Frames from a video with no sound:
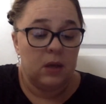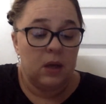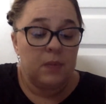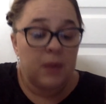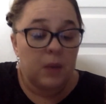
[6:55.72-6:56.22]

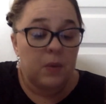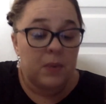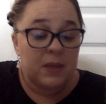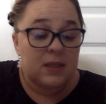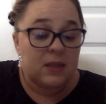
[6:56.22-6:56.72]
but
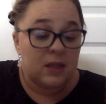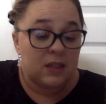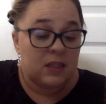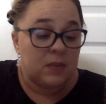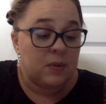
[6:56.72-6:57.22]
it'd
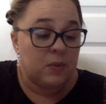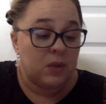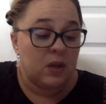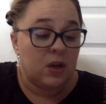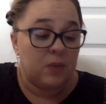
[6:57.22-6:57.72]
still be
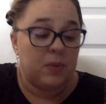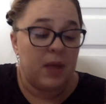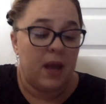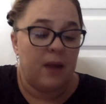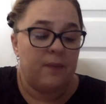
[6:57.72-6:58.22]
really a good
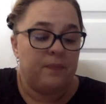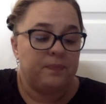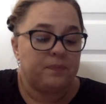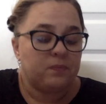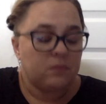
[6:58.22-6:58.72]
play.
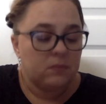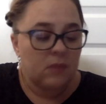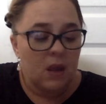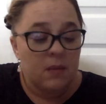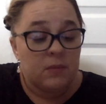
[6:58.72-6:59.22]

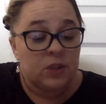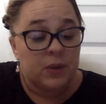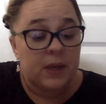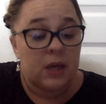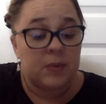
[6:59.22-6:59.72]

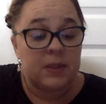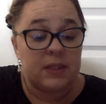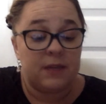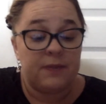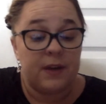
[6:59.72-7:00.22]
Joey Gilbert
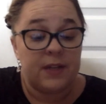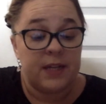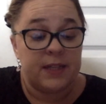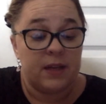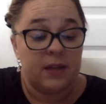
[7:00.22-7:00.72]
said Fair Day
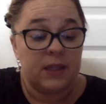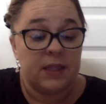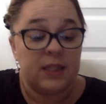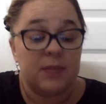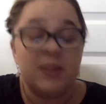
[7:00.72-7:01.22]
sounded like the
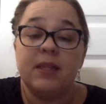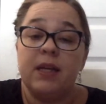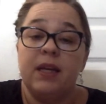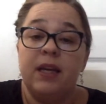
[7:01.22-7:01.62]
dumbest thing that he'd